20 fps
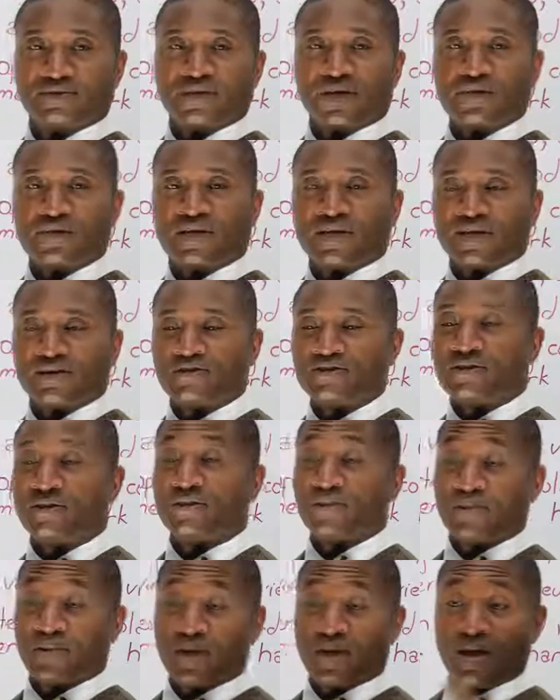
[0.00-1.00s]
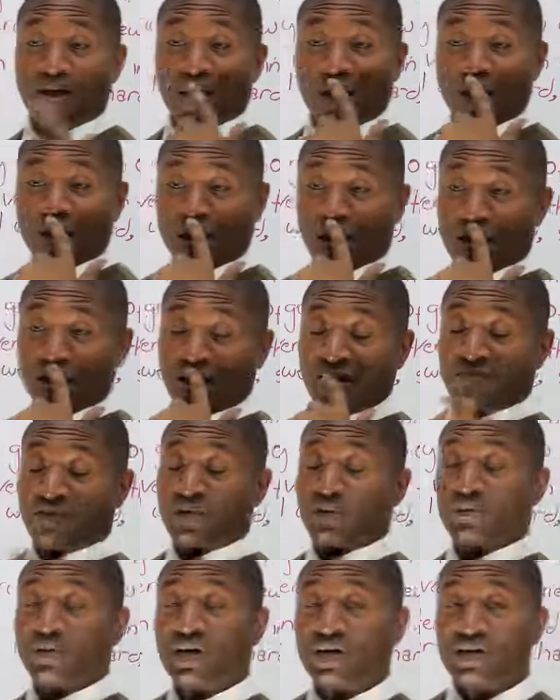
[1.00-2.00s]
Okay, so
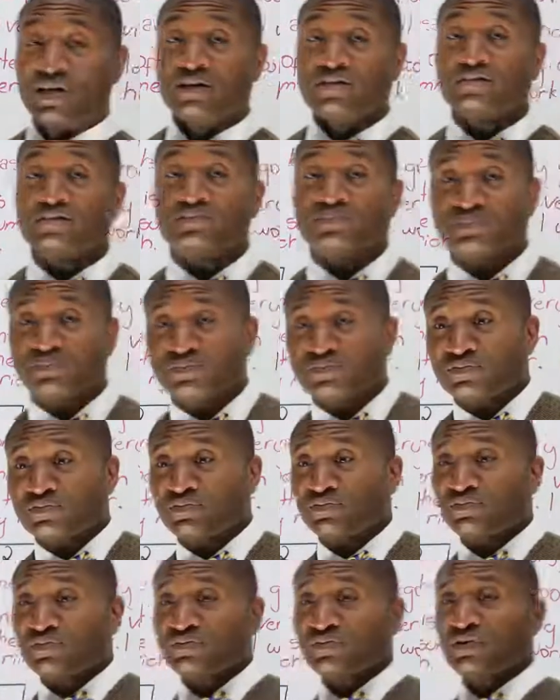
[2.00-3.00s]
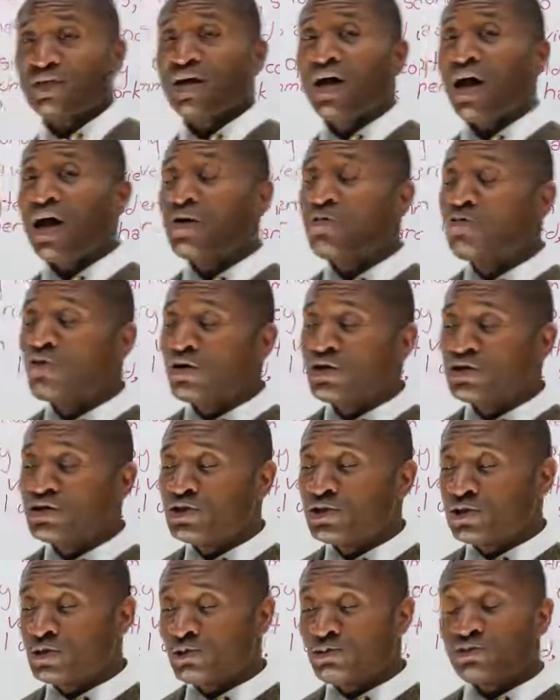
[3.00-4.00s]
if you're ready, I want
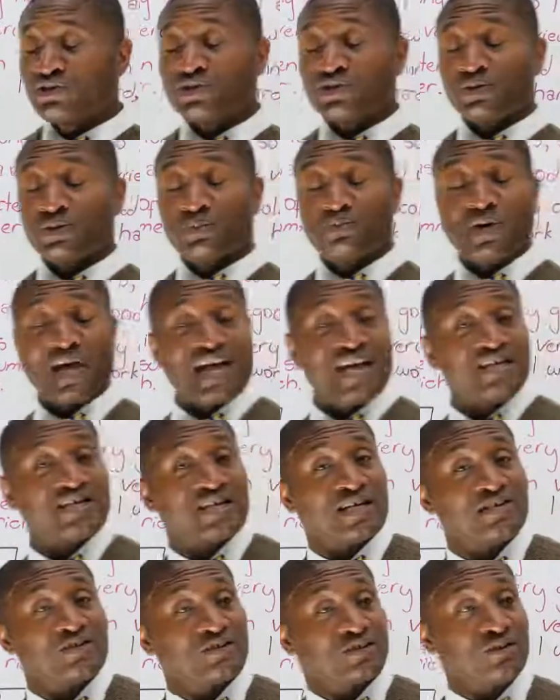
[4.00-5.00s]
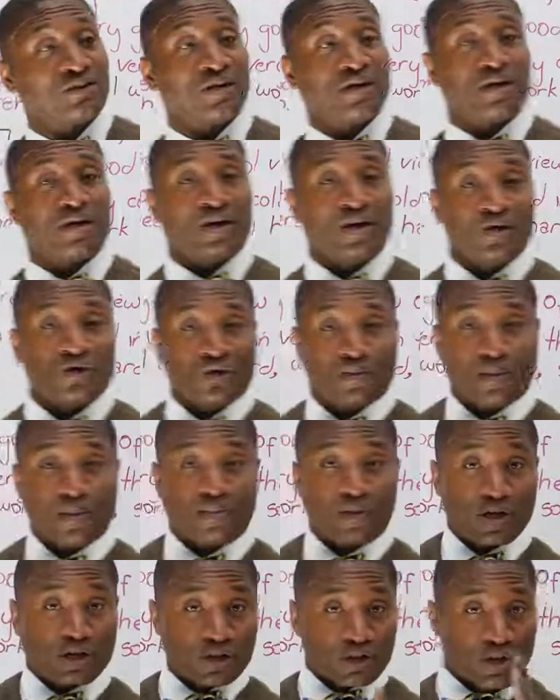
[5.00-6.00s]
you to pay attention.
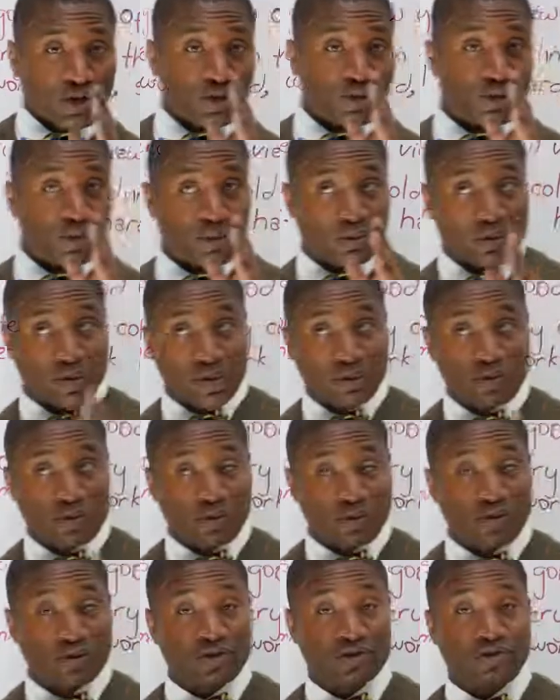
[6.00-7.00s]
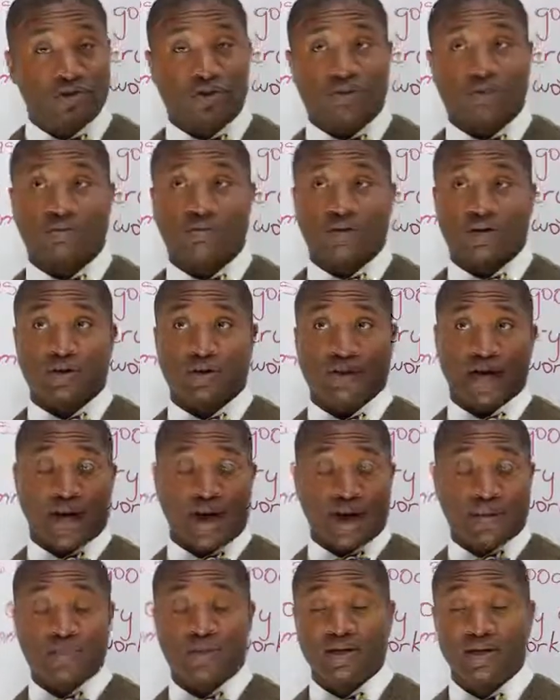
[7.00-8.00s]
Remember, I taught you a lot of words, very
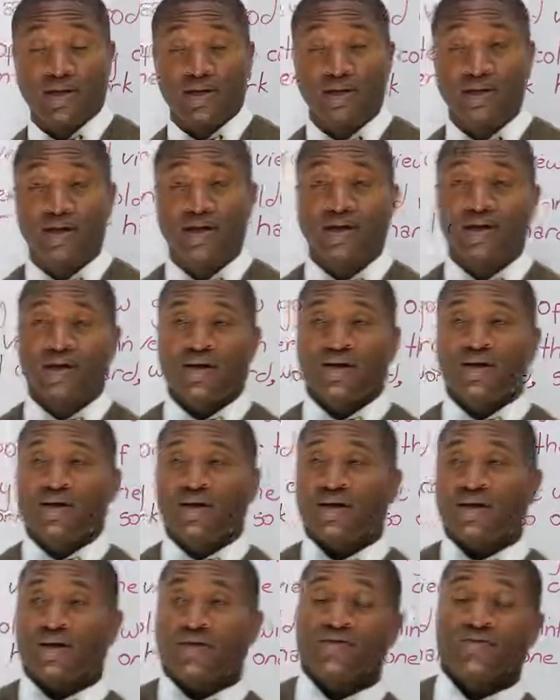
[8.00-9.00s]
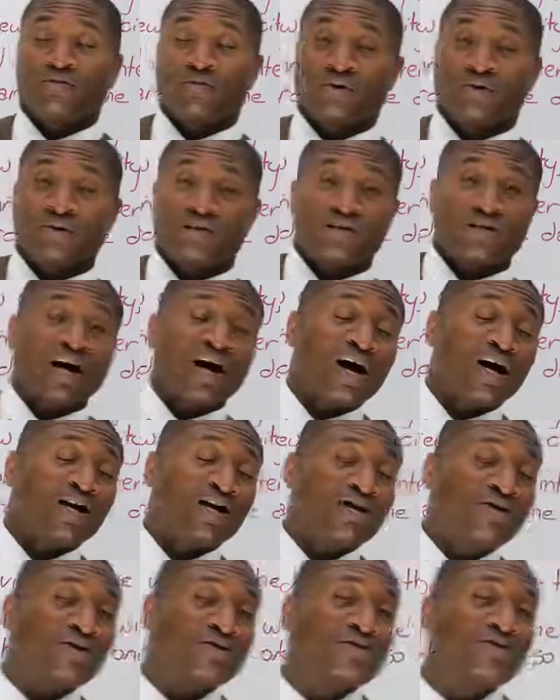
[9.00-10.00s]
happy, very
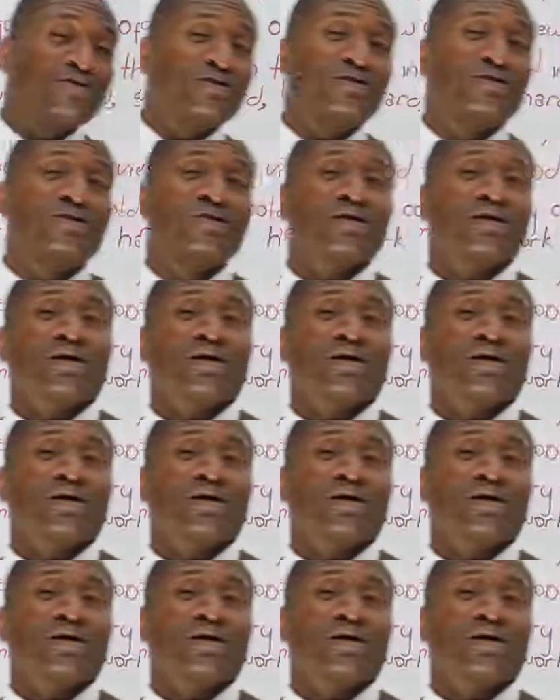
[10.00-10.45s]
tired,